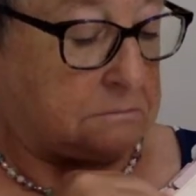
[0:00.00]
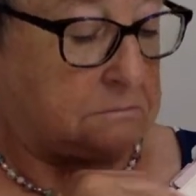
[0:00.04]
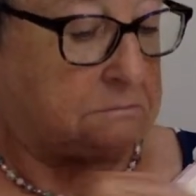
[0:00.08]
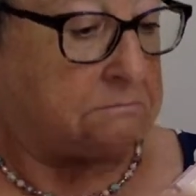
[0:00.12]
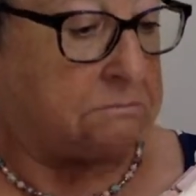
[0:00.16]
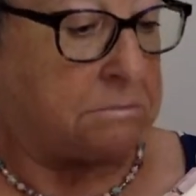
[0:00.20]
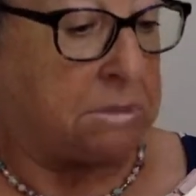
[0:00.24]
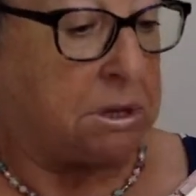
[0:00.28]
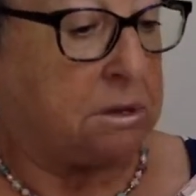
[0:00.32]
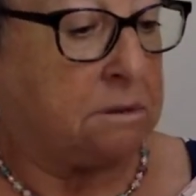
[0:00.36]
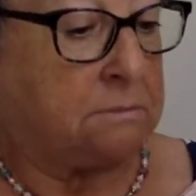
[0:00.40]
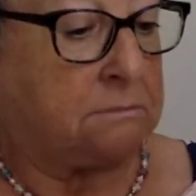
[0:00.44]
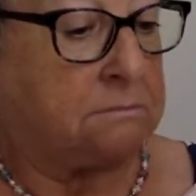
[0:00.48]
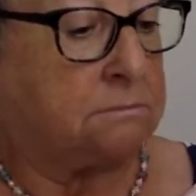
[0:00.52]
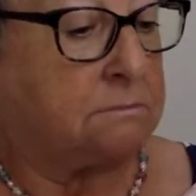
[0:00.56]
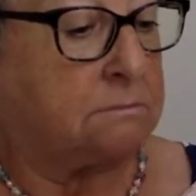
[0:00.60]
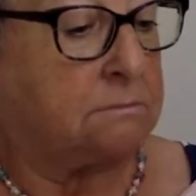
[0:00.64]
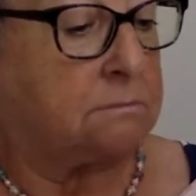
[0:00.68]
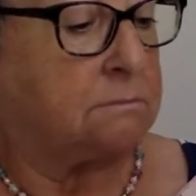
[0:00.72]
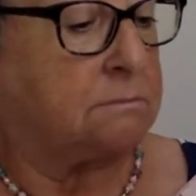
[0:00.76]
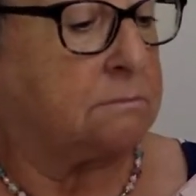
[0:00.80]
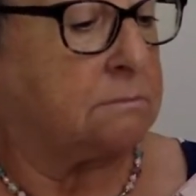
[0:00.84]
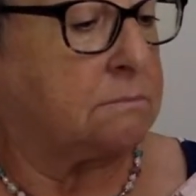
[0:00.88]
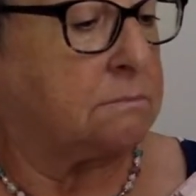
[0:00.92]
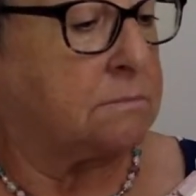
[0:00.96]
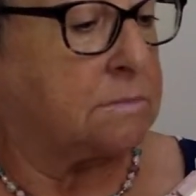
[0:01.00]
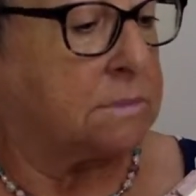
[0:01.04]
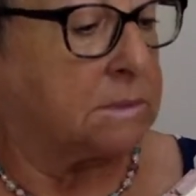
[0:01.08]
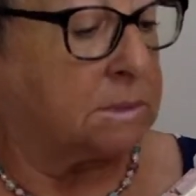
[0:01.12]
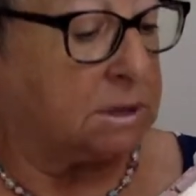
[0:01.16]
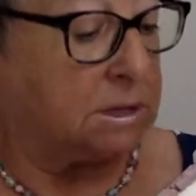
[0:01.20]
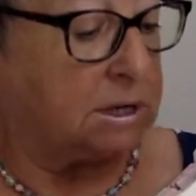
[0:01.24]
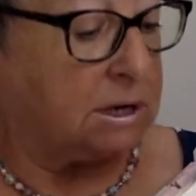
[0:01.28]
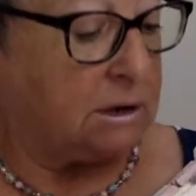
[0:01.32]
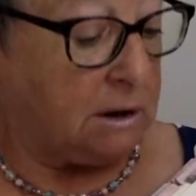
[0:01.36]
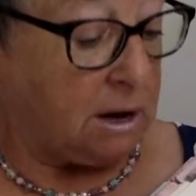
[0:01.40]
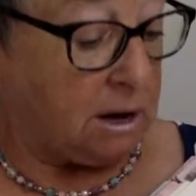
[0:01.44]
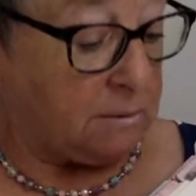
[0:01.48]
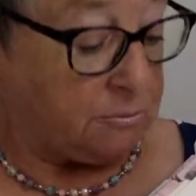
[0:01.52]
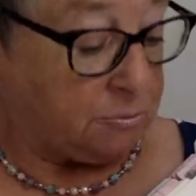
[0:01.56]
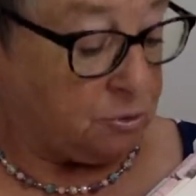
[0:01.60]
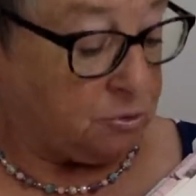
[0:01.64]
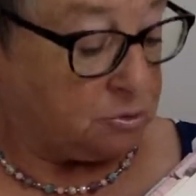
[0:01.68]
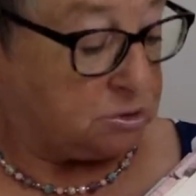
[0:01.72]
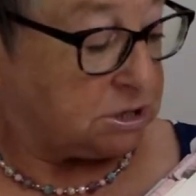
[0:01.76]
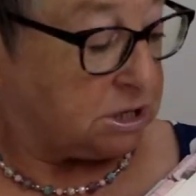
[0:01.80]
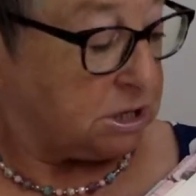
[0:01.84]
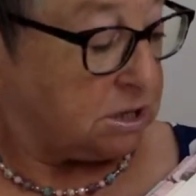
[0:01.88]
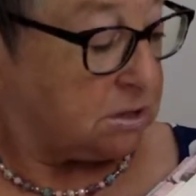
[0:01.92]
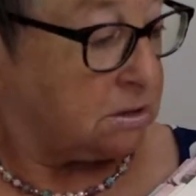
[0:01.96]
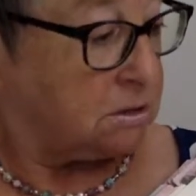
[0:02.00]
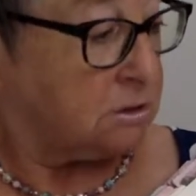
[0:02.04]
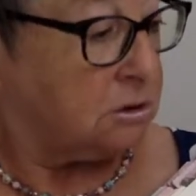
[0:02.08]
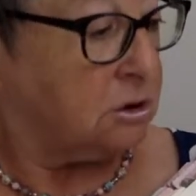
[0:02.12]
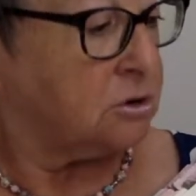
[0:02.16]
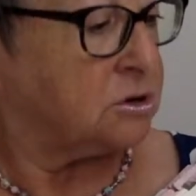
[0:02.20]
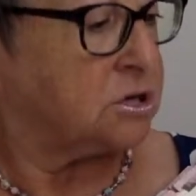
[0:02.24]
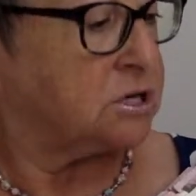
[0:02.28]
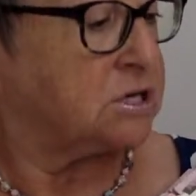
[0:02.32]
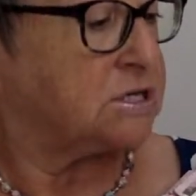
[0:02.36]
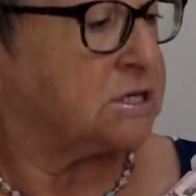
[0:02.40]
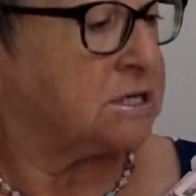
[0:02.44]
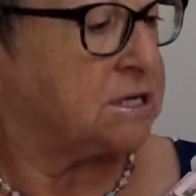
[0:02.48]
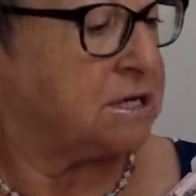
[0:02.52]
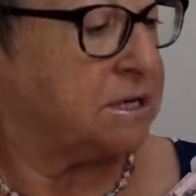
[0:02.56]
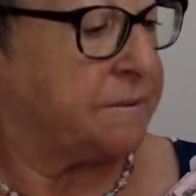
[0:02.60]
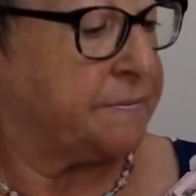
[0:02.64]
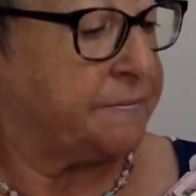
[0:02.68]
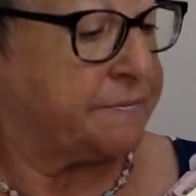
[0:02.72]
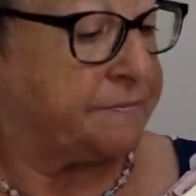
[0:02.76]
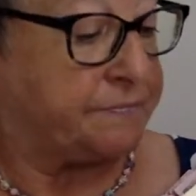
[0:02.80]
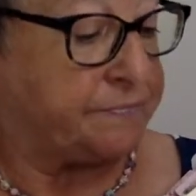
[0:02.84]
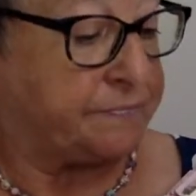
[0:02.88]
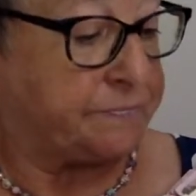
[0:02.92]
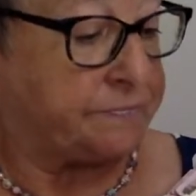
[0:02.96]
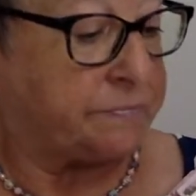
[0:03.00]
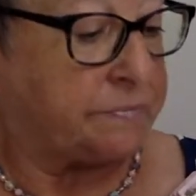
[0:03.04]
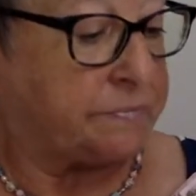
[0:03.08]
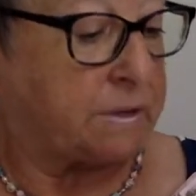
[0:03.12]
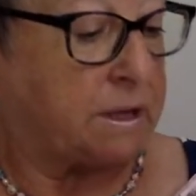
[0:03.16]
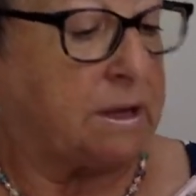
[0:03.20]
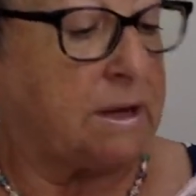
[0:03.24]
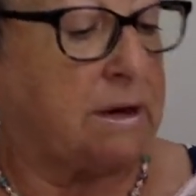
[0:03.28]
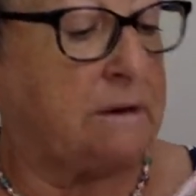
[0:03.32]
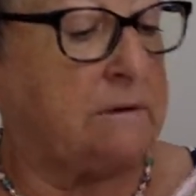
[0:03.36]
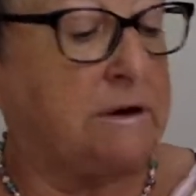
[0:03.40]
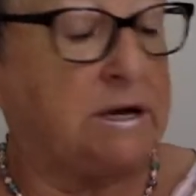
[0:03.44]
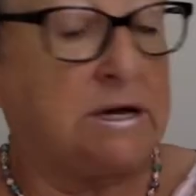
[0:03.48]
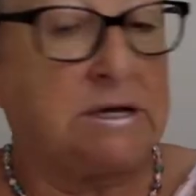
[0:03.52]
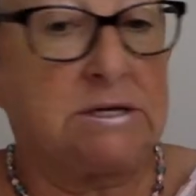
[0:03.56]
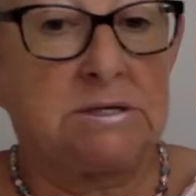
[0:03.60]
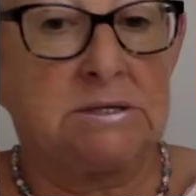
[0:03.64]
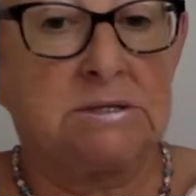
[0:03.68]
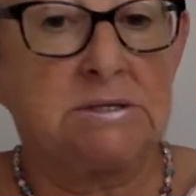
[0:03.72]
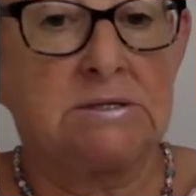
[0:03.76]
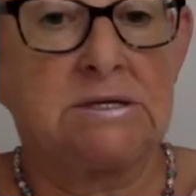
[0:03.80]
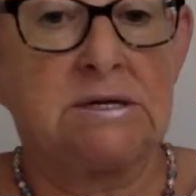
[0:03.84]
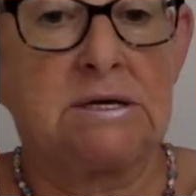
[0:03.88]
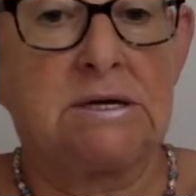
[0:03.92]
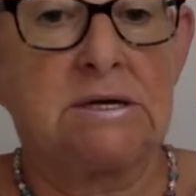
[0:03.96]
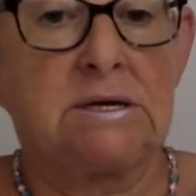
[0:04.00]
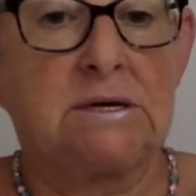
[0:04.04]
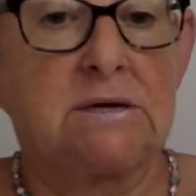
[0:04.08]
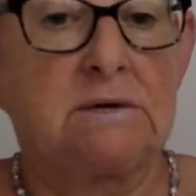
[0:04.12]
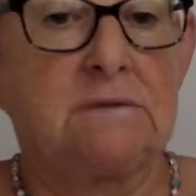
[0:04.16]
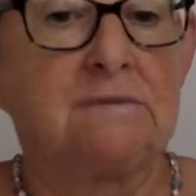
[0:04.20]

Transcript: No, there are more done, honestly. There he is, see?